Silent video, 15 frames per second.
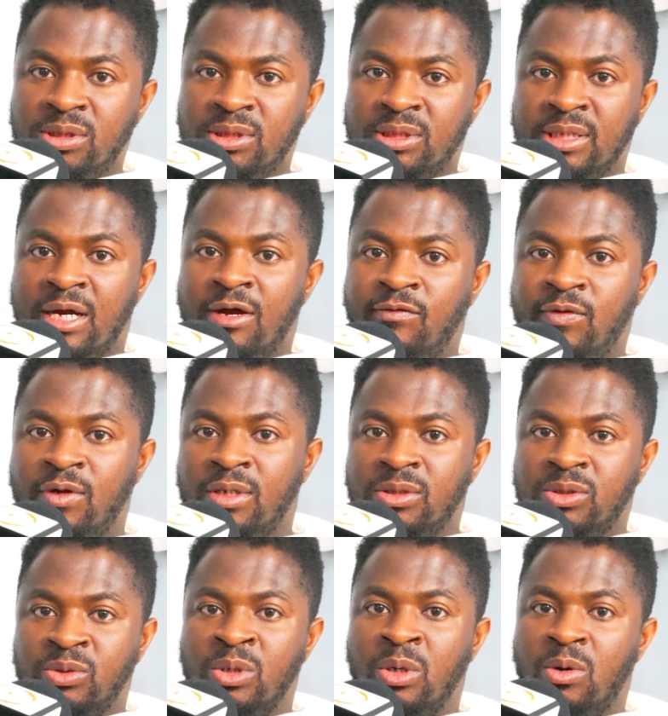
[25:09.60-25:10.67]
travel
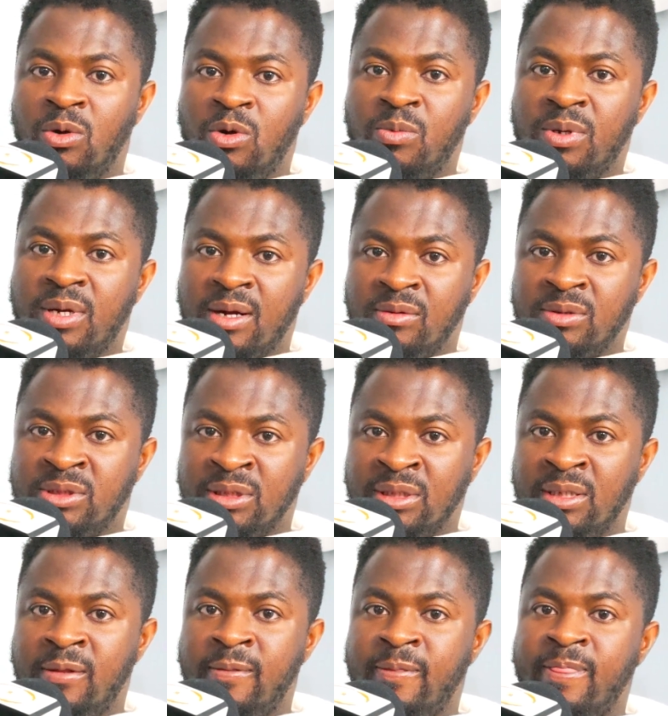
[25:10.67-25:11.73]
to your home
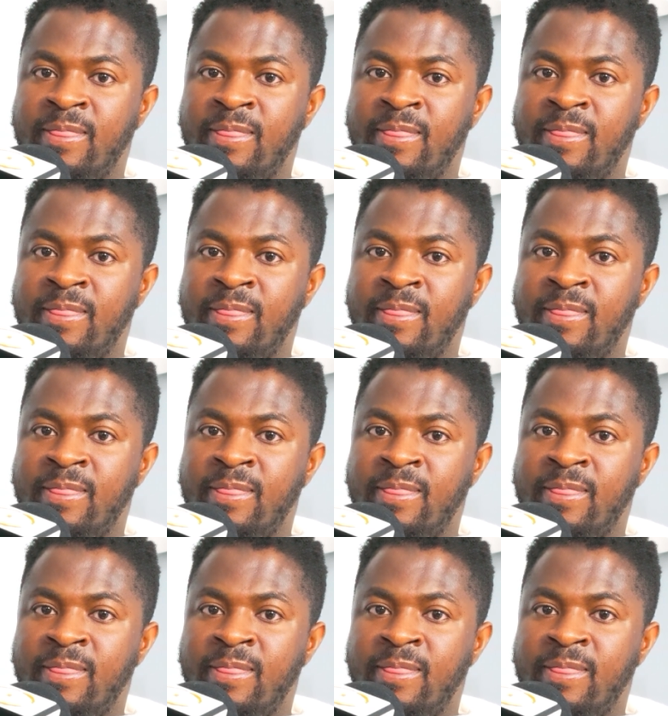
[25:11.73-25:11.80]
country.